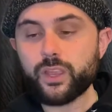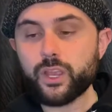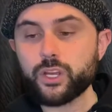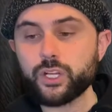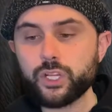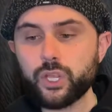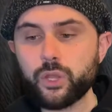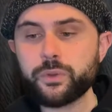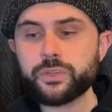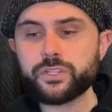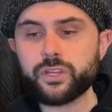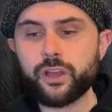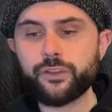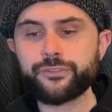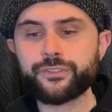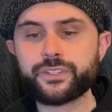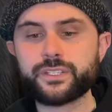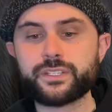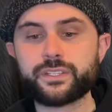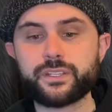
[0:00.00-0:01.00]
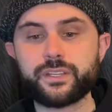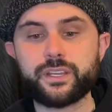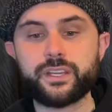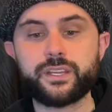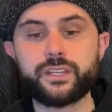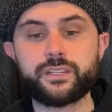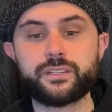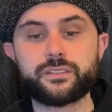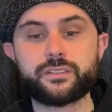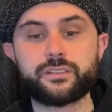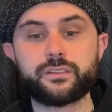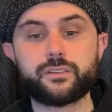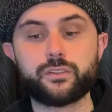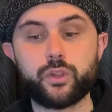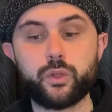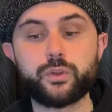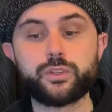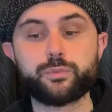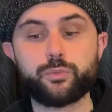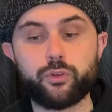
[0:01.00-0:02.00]
Chloe's
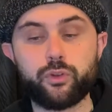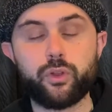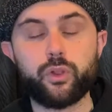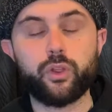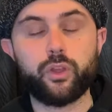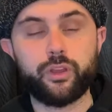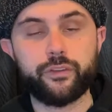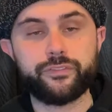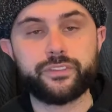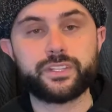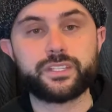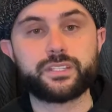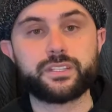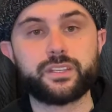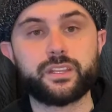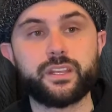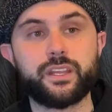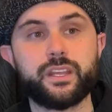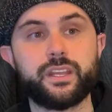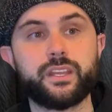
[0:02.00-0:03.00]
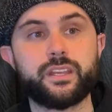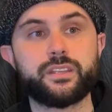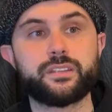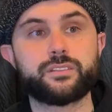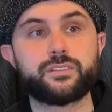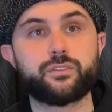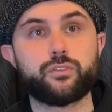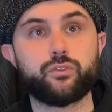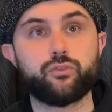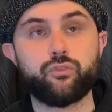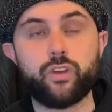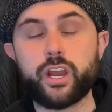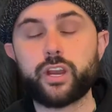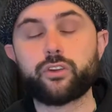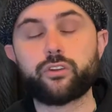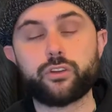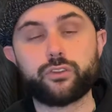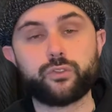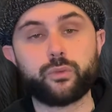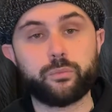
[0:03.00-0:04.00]
parole office is right
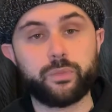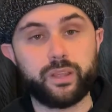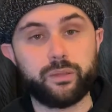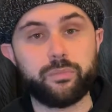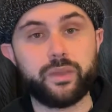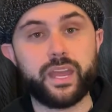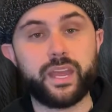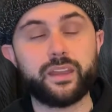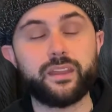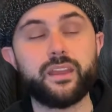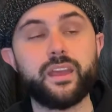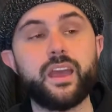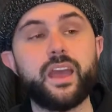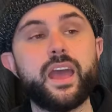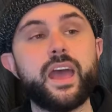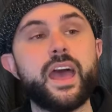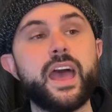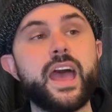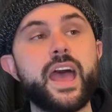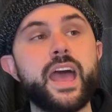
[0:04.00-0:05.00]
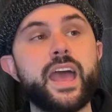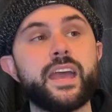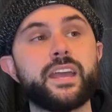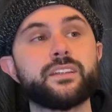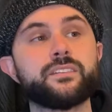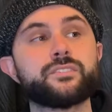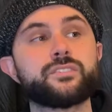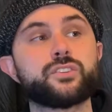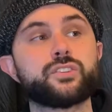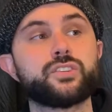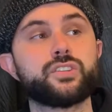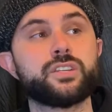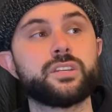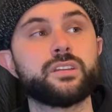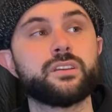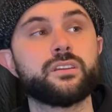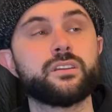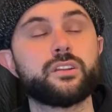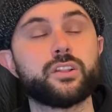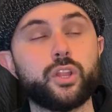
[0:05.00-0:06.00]
across from Big Ben, and
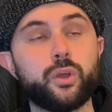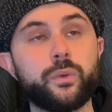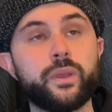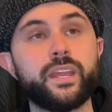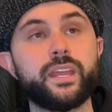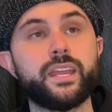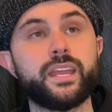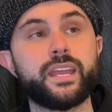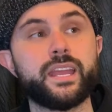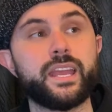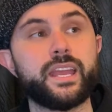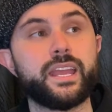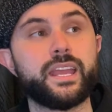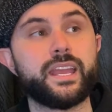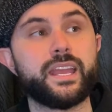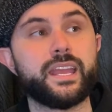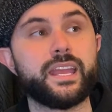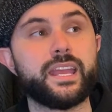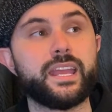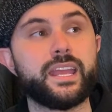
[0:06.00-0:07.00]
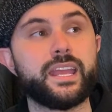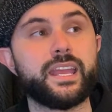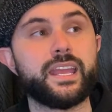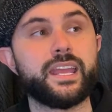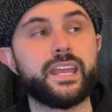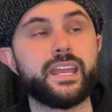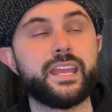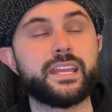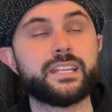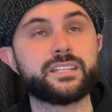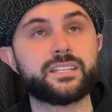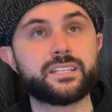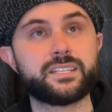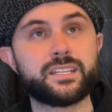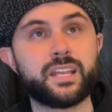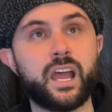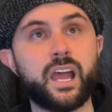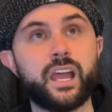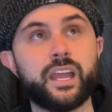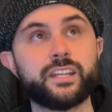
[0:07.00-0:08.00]
Chloe is
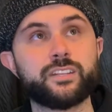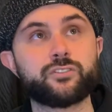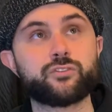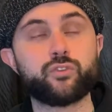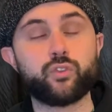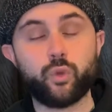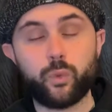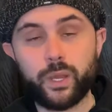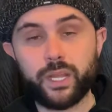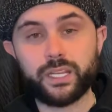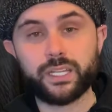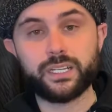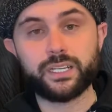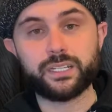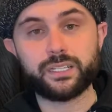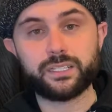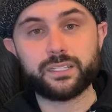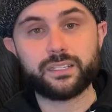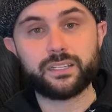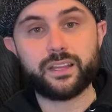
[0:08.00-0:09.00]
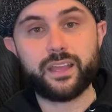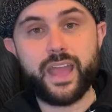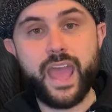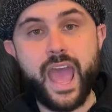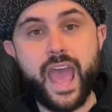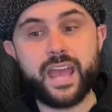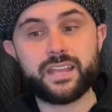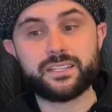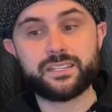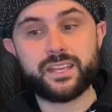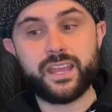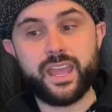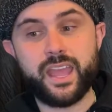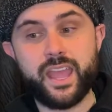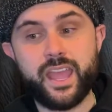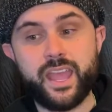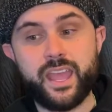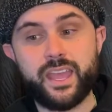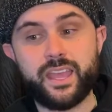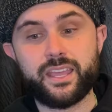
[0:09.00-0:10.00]
assigned Cruella as
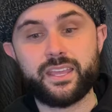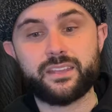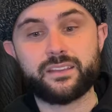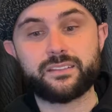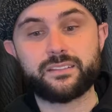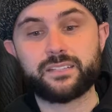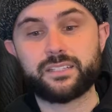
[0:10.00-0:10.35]
a